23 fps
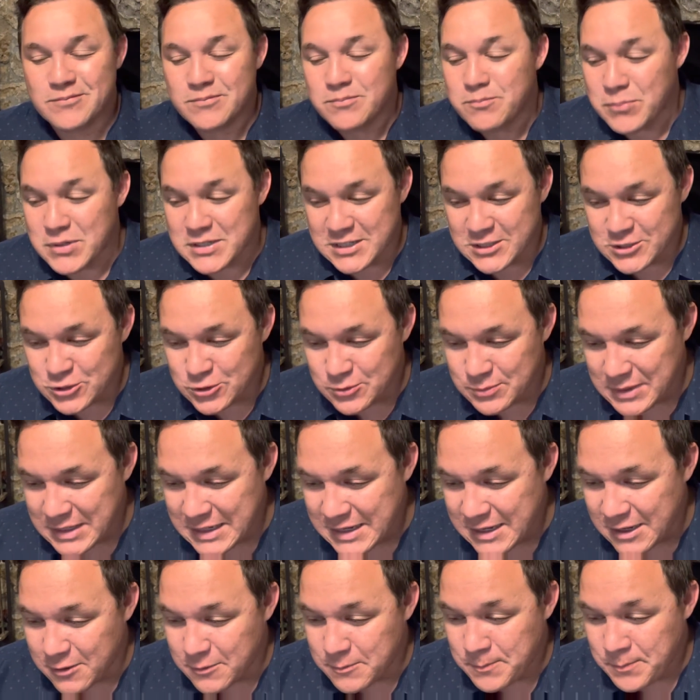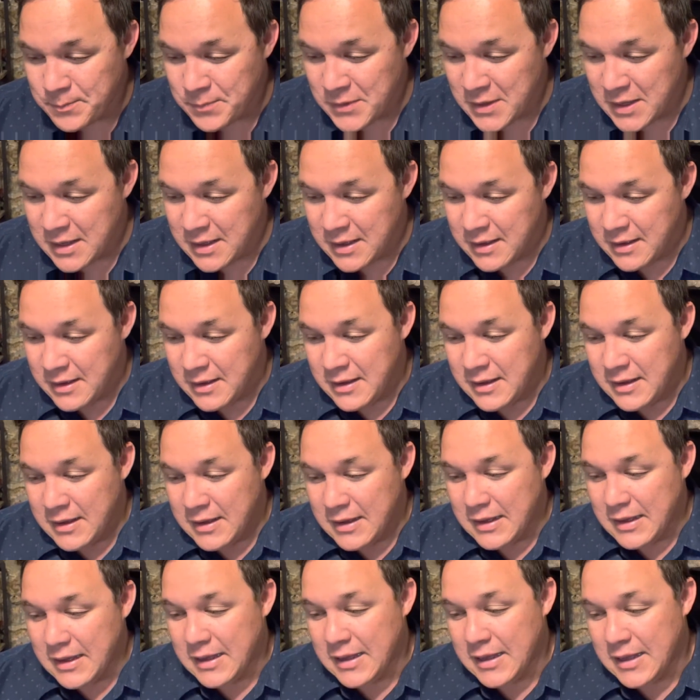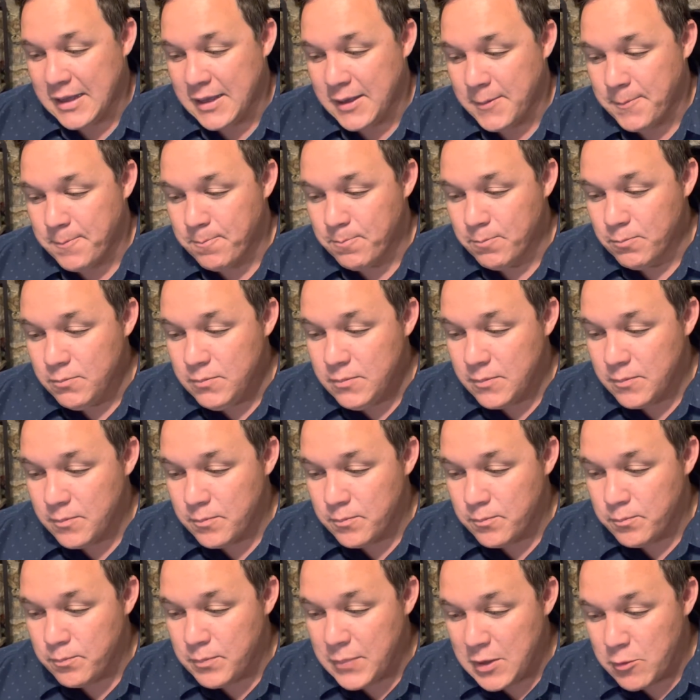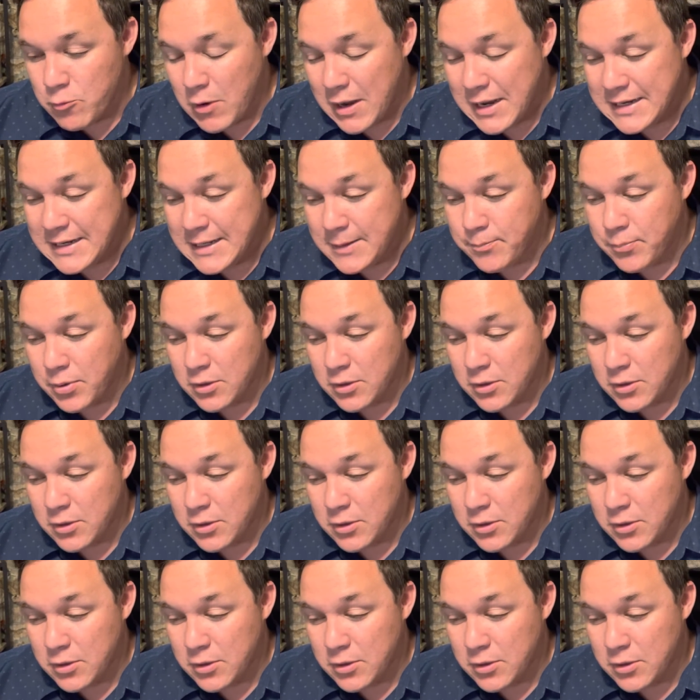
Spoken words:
Potential buyout. BYD